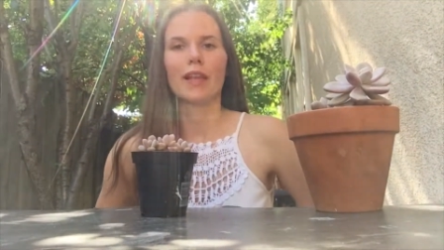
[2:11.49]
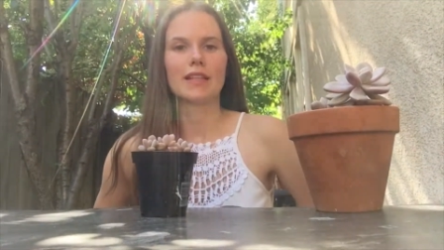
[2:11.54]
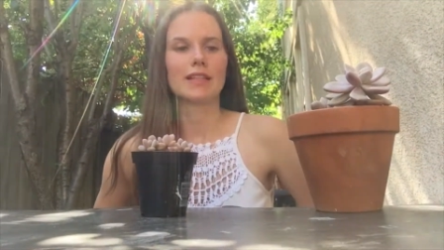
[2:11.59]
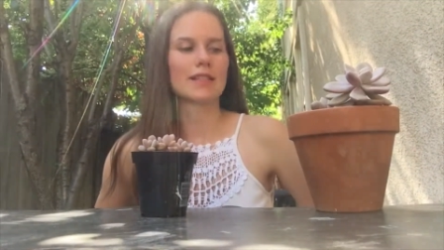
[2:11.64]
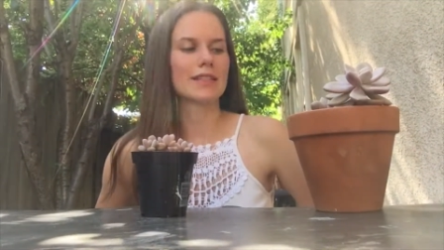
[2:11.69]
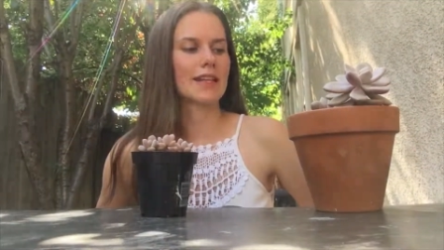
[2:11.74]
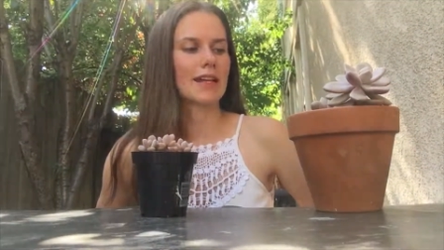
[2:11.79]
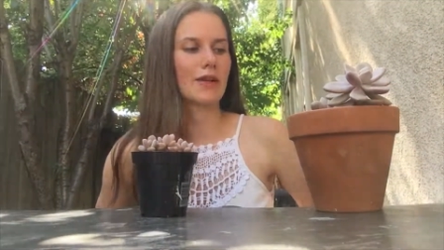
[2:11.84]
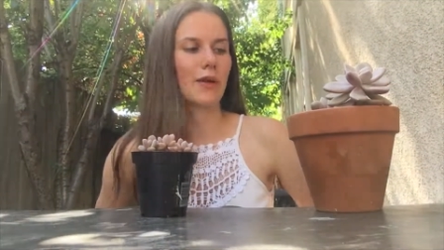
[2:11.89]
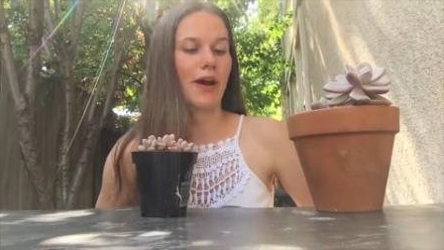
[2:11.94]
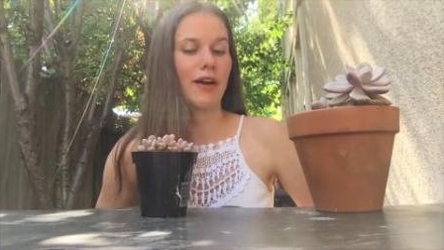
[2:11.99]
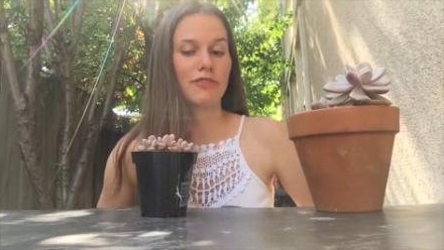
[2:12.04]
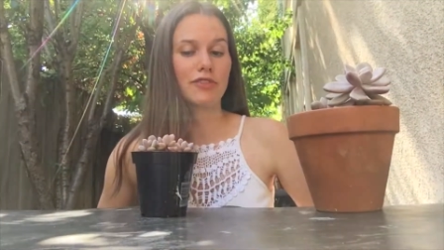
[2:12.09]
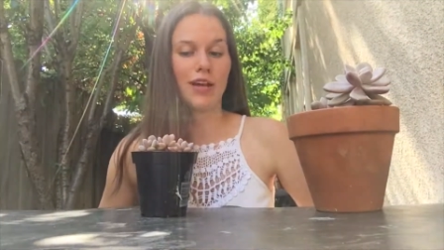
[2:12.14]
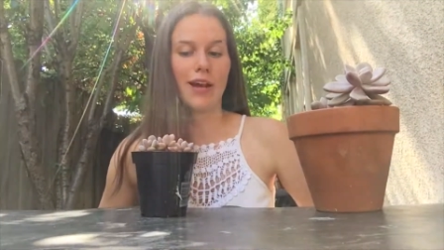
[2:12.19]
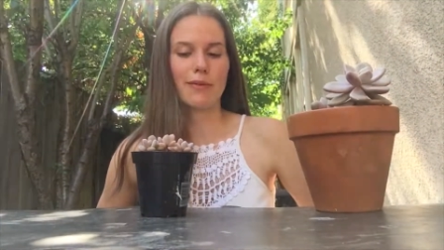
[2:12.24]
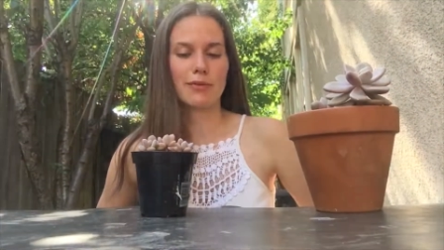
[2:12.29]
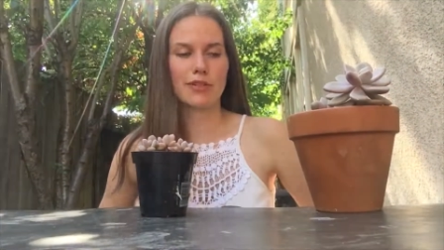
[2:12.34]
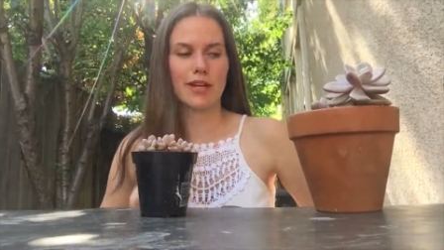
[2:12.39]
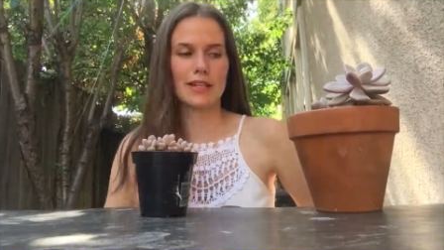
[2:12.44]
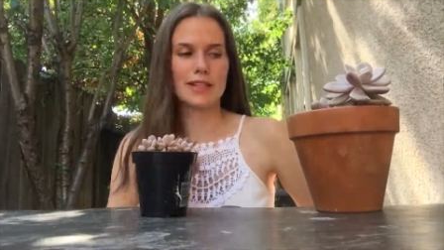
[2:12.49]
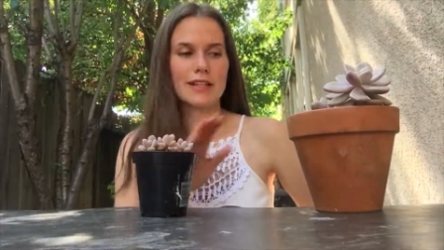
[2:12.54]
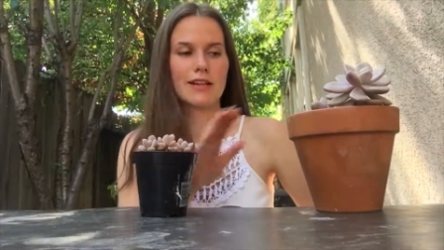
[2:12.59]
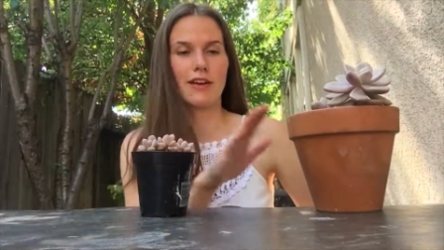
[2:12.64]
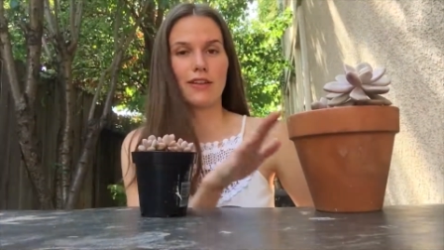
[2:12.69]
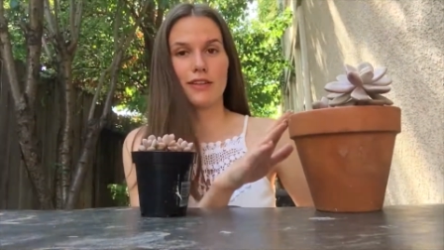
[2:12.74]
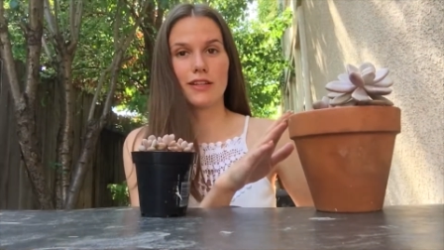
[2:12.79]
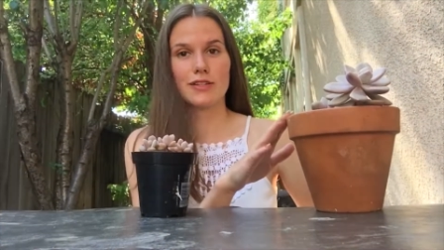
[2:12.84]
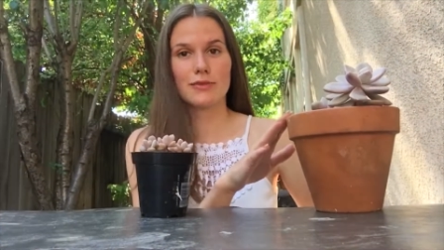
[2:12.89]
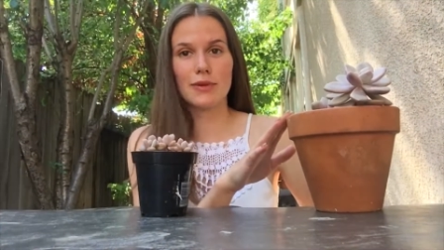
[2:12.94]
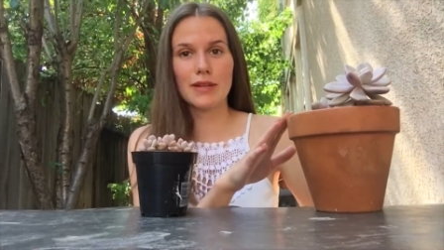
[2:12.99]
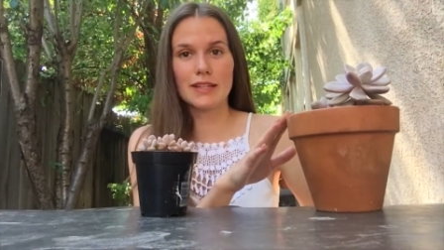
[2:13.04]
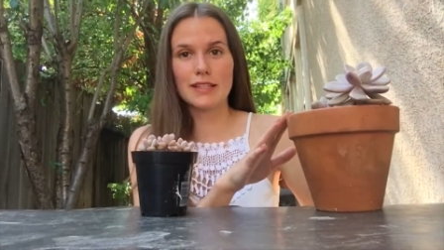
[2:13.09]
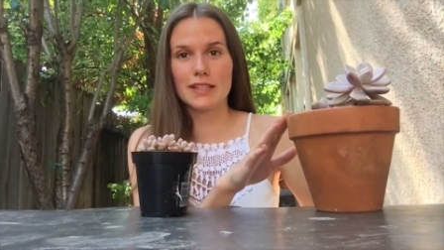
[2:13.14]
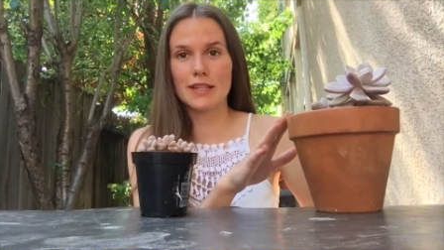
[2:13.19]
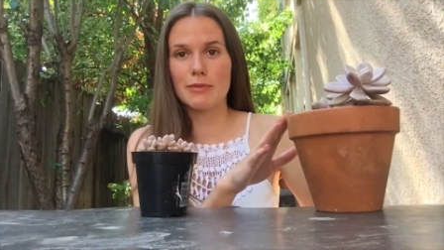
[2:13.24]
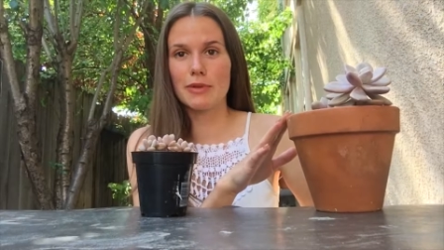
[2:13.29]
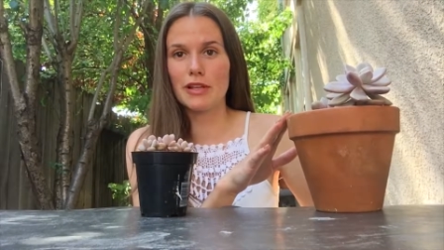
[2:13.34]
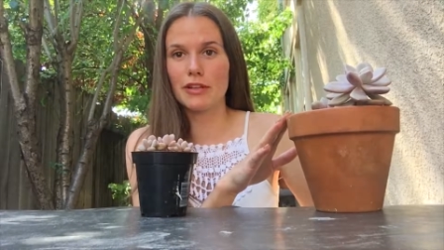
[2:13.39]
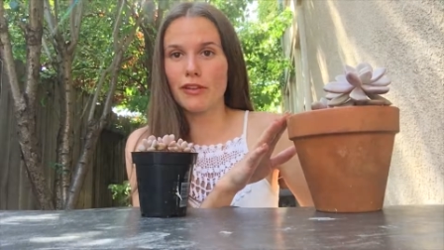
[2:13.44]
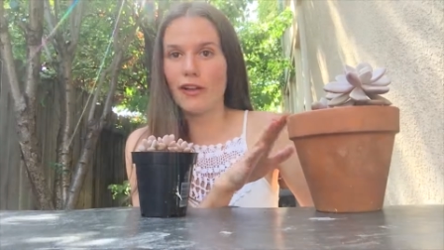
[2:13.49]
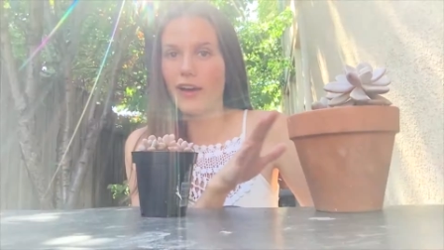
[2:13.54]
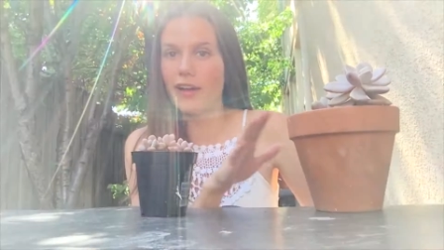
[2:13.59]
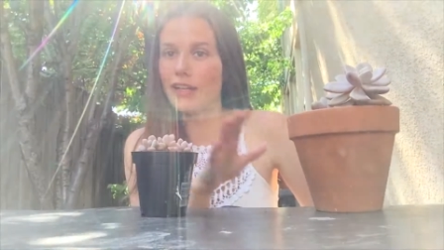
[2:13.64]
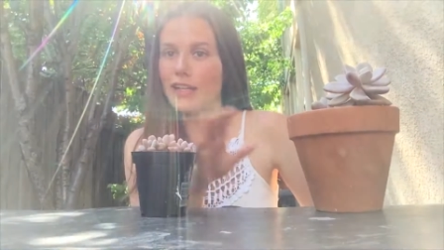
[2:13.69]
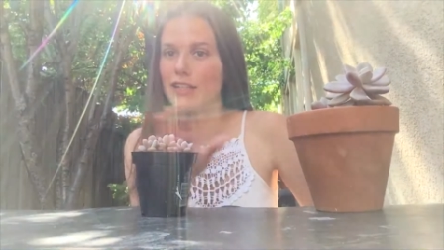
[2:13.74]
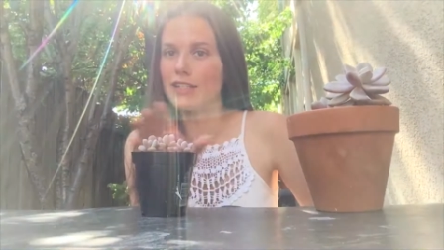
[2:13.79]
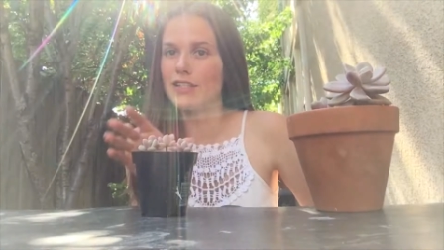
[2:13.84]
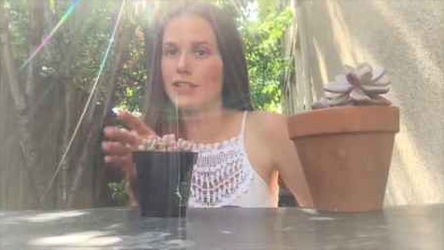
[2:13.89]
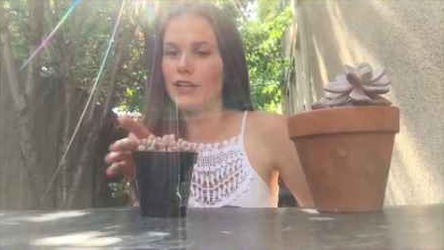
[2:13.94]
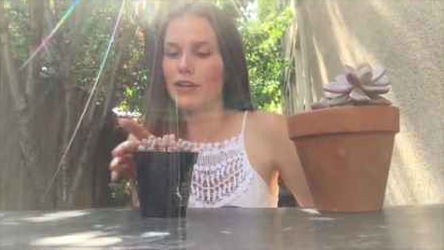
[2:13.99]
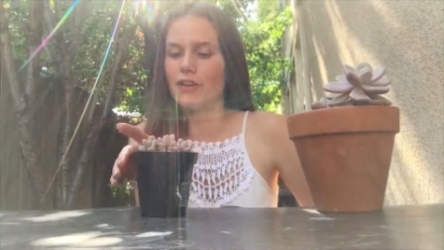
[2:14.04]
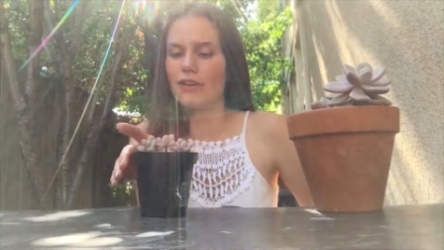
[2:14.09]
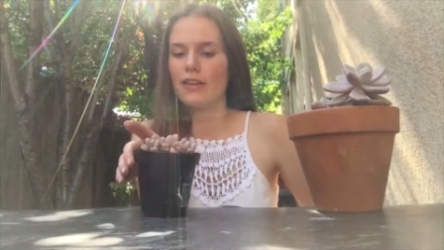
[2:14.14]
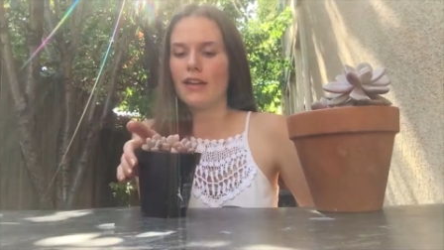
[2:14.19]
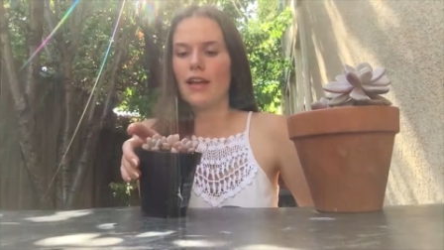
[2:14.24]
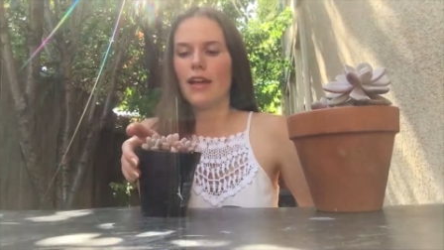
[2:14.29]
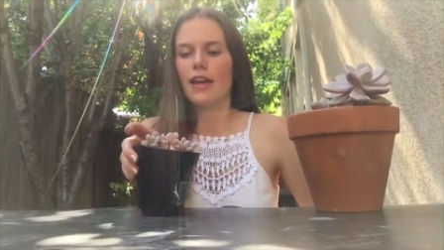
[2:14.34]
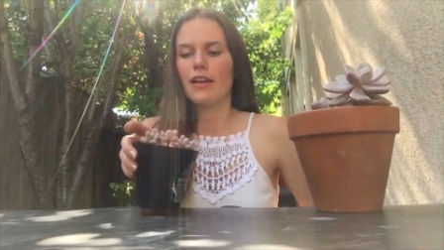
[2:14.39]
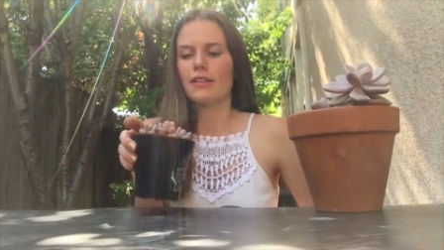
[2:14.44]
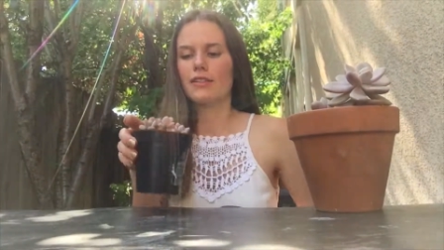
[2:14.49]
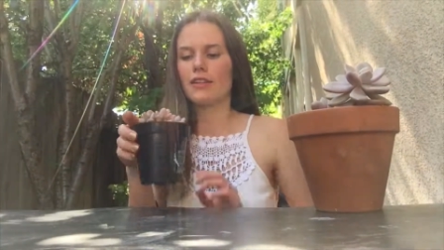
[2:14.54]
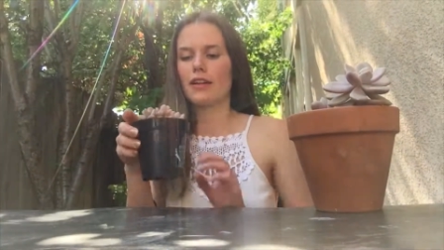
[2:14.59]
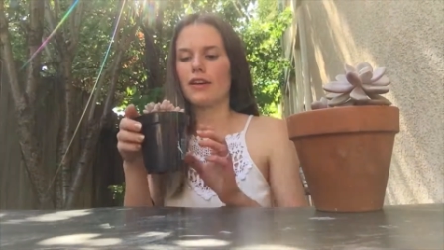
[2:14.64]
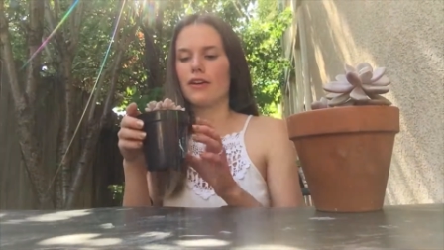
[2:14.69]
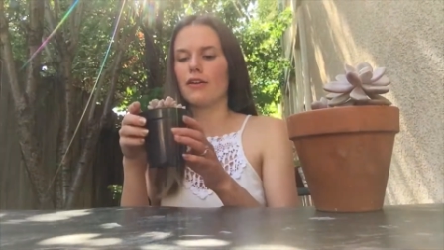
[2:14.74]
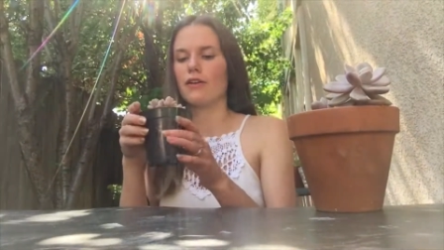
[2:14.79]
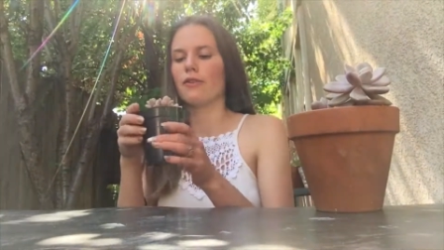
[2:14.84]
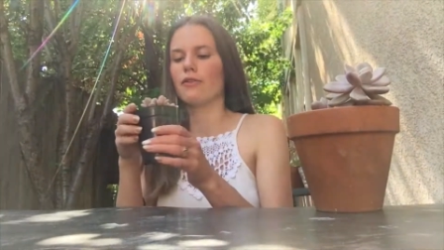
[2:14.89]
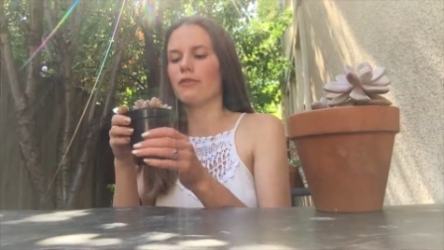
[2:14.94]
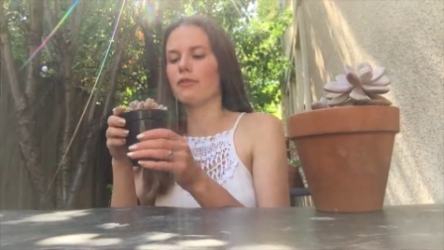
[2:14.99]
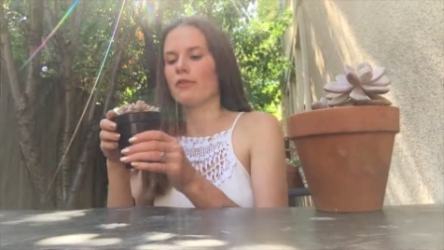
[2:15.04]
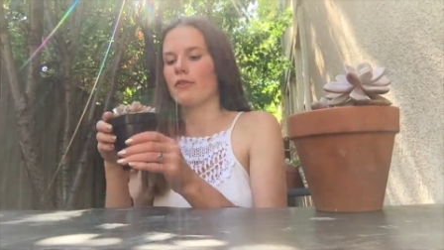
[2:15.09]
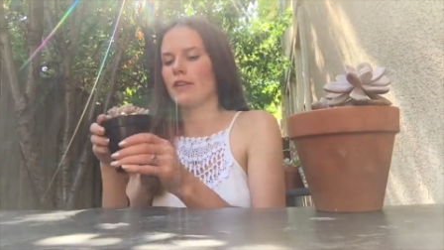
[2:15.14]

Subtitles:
Since I don't have top dressing on this one, it's going to be a lot easier. So